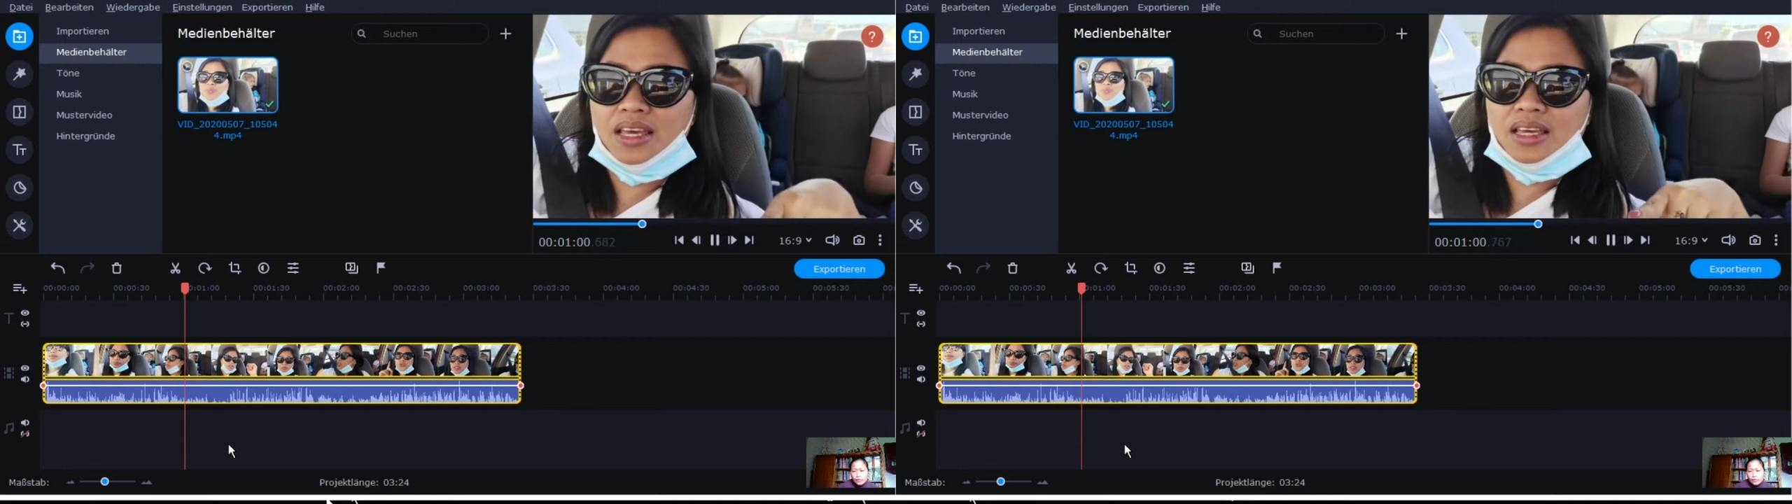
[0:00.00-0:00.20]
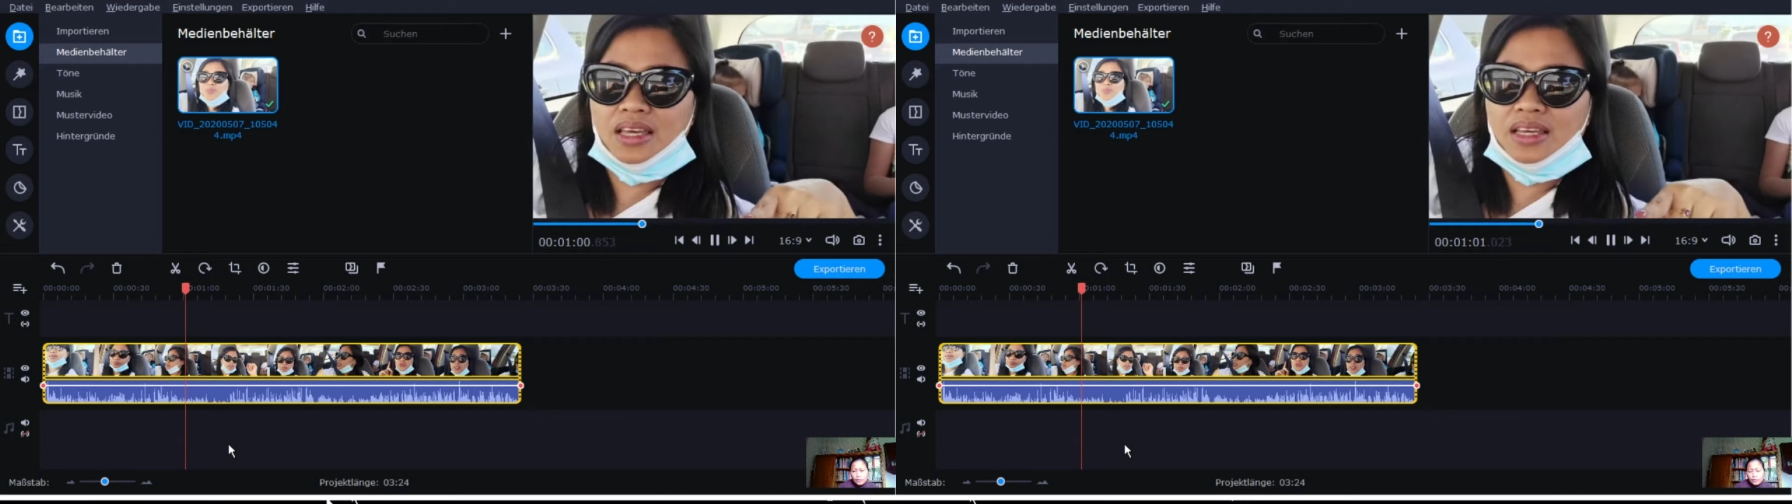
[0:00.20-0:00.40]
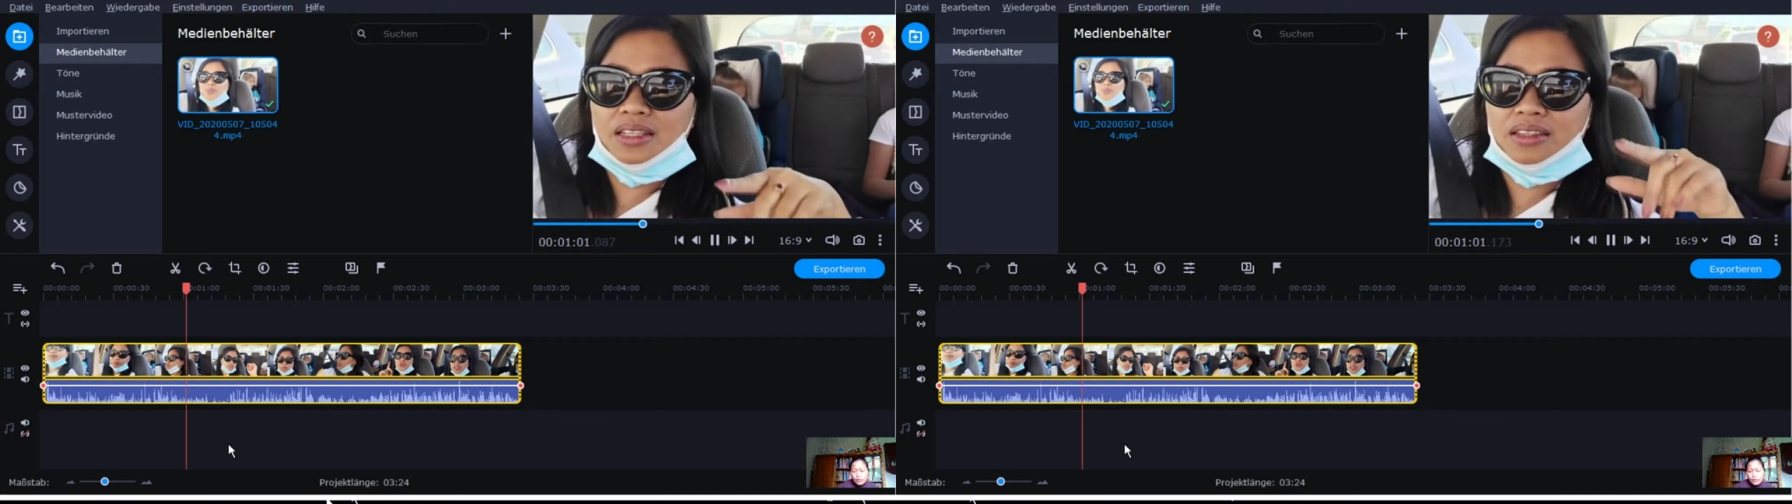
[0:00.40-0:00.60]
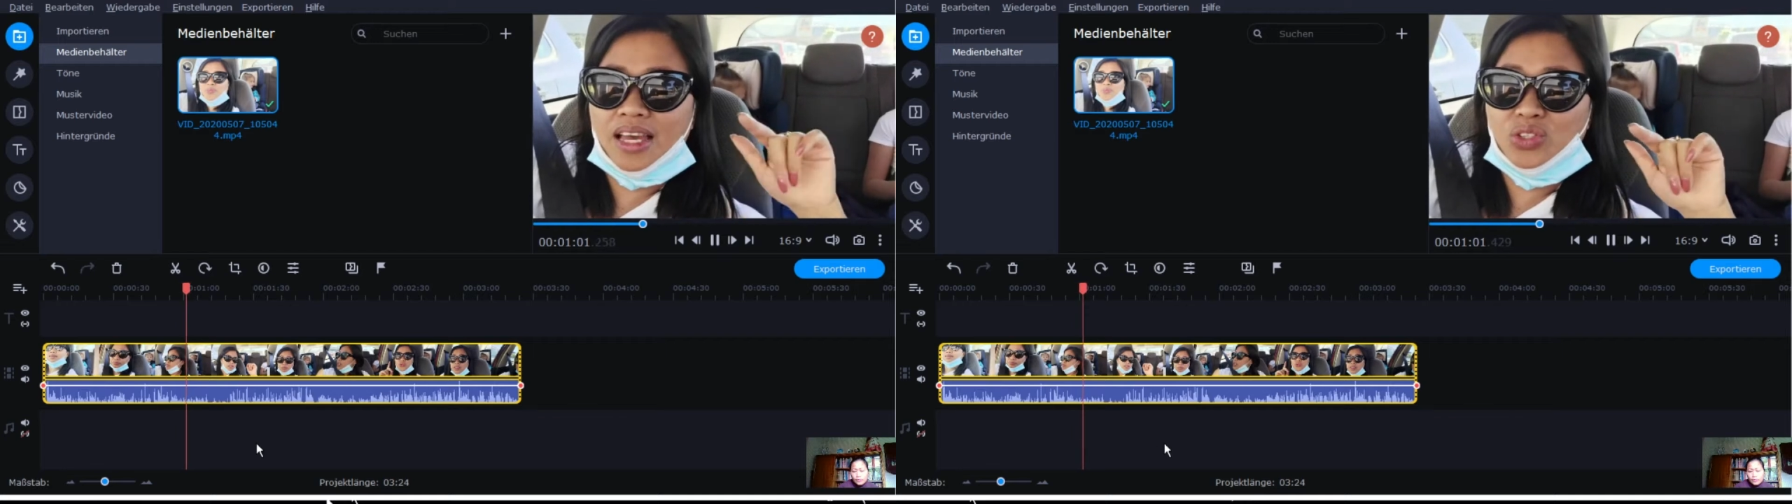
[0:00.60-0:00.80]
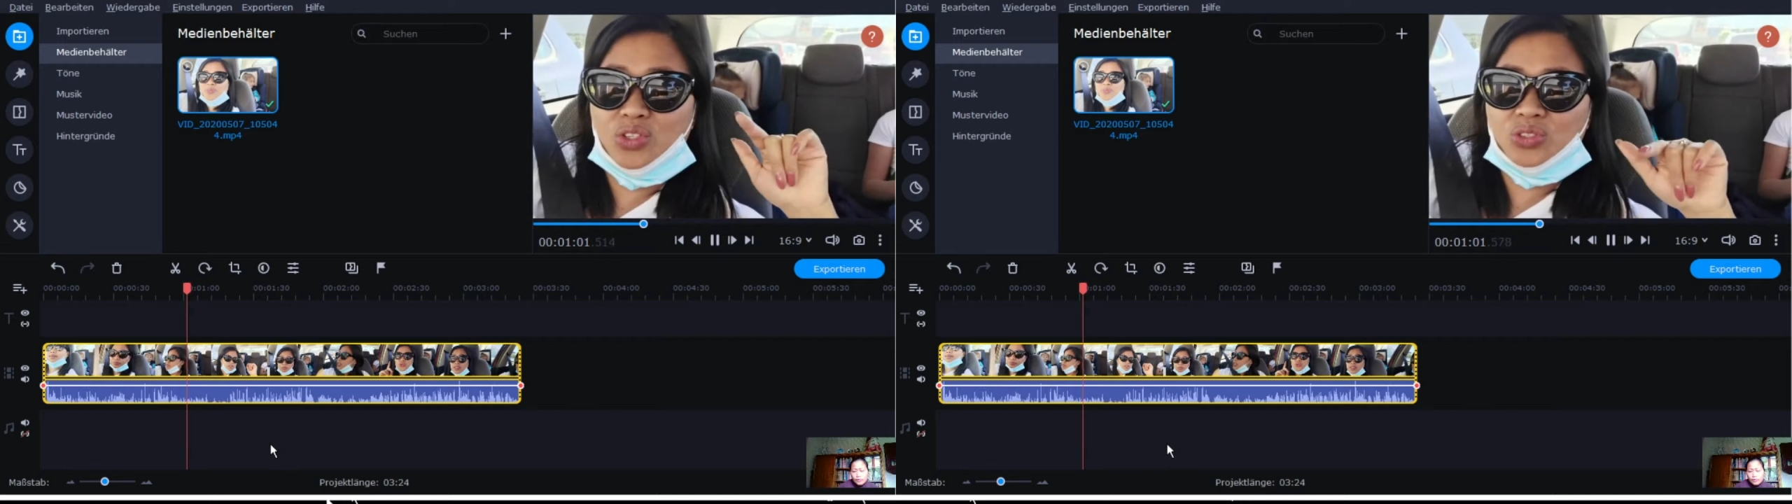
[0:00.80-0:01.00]
and
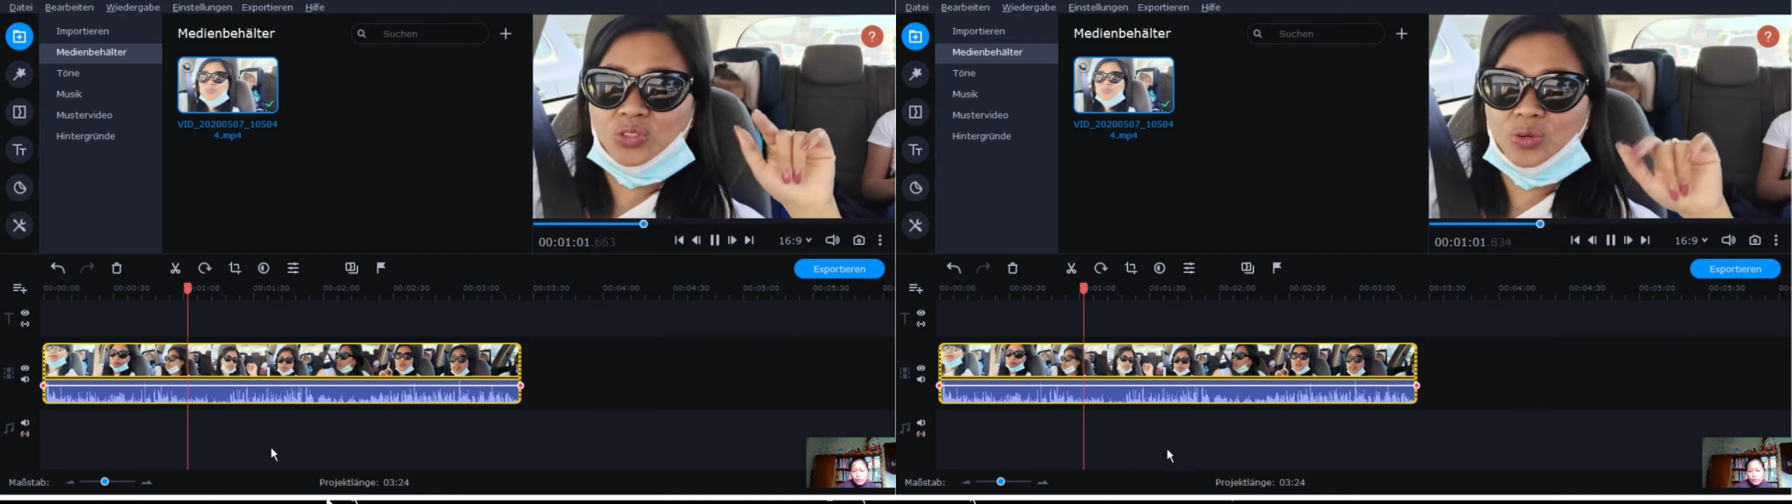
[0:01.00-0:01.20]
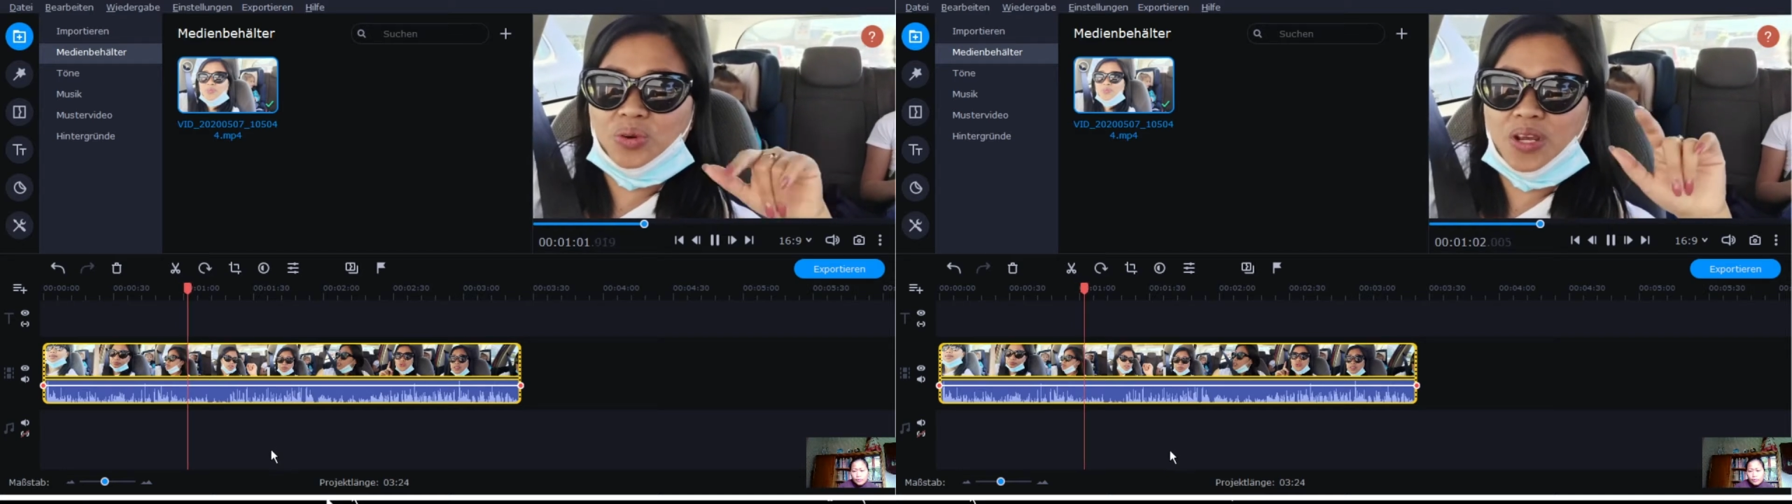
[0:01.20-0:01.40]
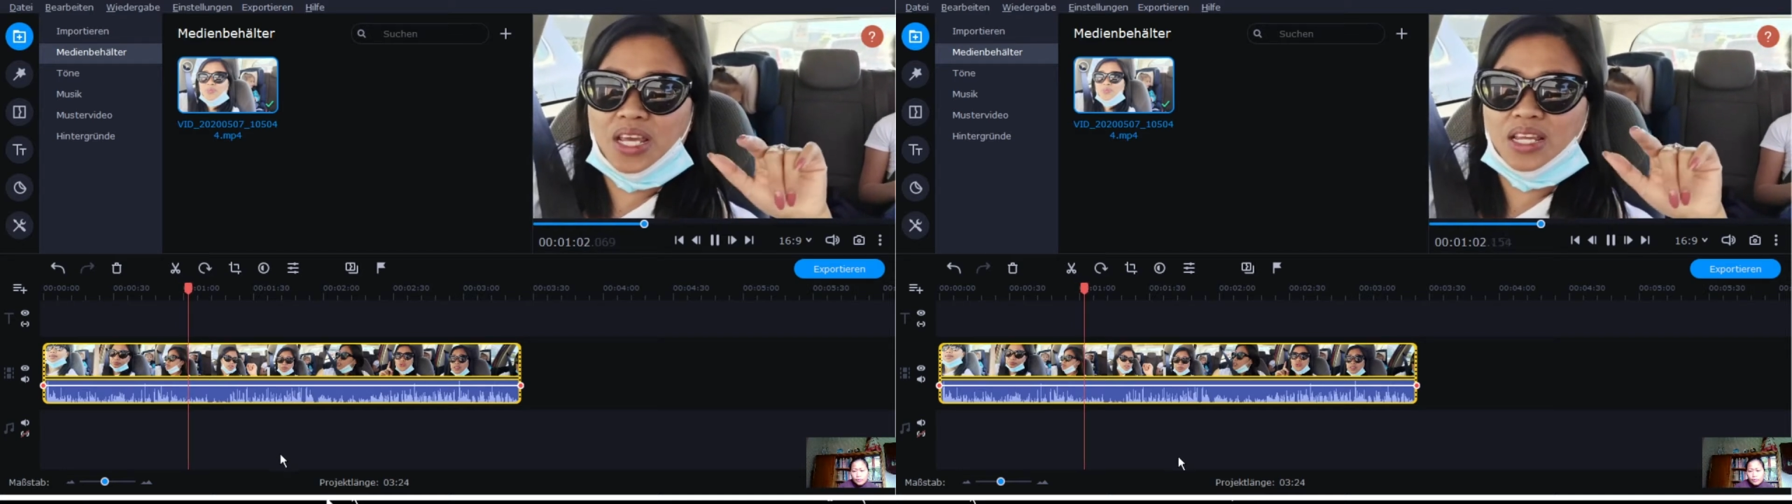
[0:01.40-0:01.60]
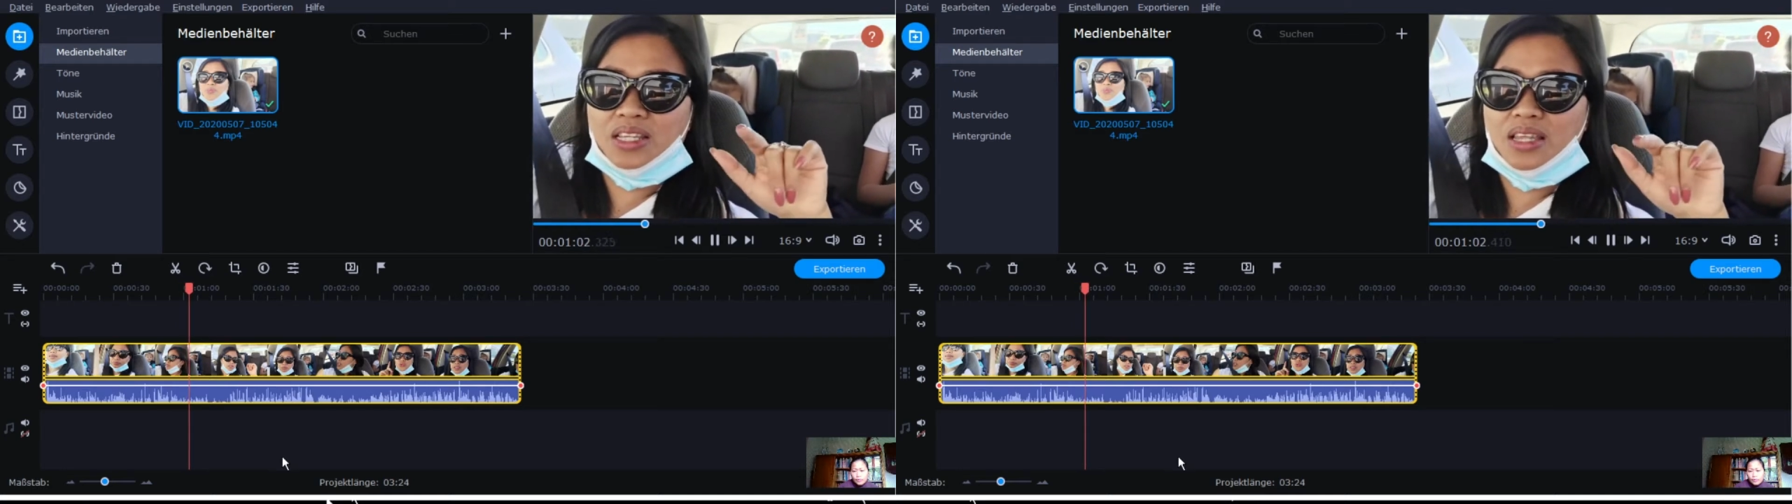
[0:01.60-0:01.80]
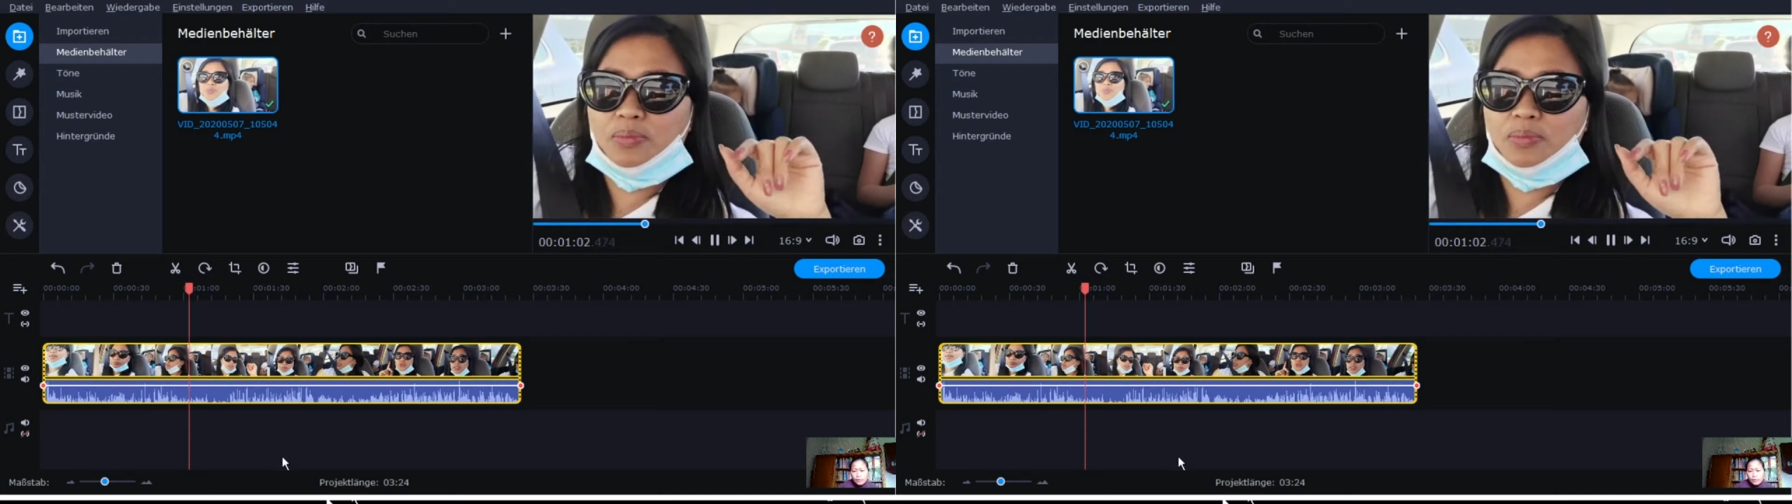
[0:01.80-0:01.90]
touch screen,